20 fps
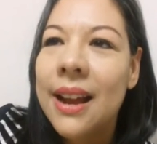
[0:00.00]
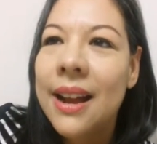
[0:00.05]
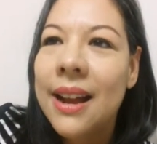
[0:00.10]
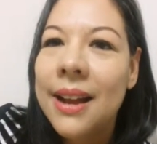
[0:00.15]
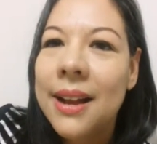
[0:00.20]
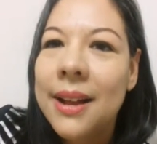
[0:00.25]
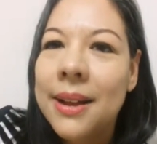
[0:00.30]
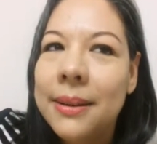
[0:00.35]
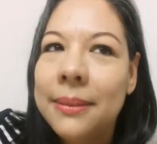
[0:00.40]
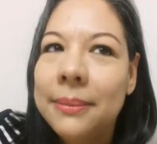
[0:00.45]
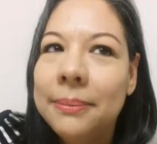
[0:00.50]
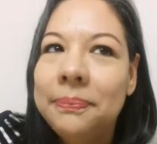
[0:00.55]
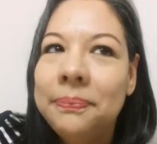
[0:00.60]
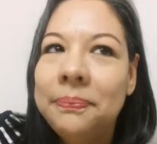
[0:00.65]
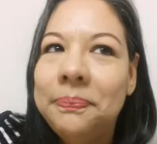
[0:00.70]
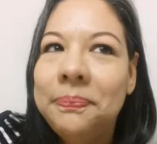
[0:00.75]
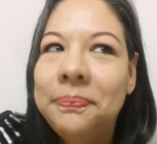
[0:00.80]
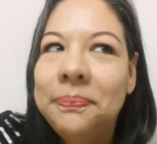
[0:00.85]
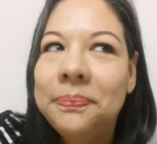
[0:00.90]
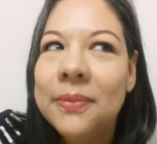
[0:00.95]

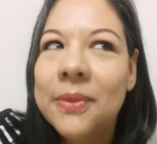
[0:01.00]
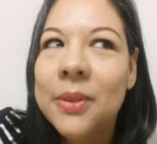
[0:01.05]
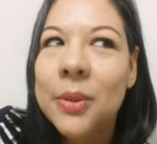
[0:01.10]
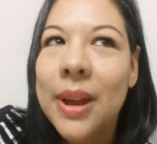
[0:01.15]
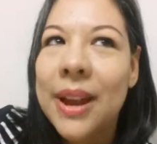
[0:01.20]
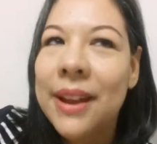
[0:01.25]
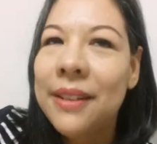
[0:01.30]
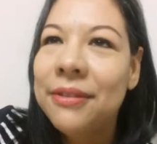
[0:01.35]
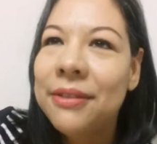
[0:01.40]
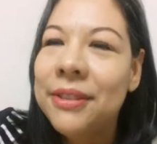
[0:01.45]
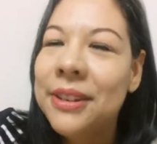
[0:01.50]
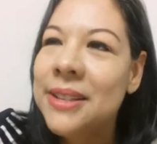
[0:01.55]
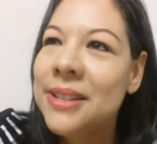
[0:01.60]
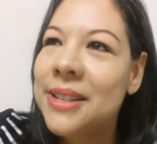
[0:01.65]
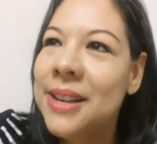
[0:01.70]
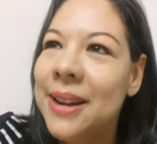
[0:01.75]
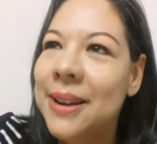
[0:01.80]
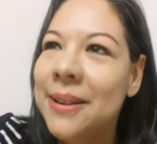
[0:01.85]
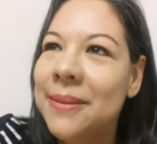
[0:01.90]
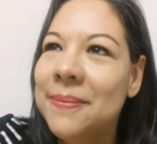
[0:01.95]
Um, so I have free
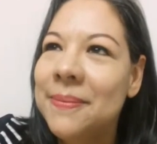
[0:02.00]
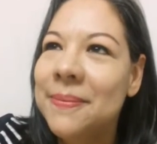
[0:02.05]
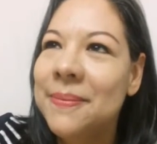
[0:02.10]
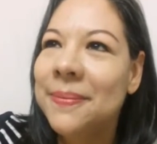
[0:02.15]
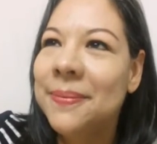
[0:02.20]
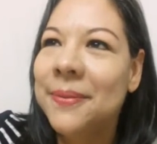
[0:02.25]
time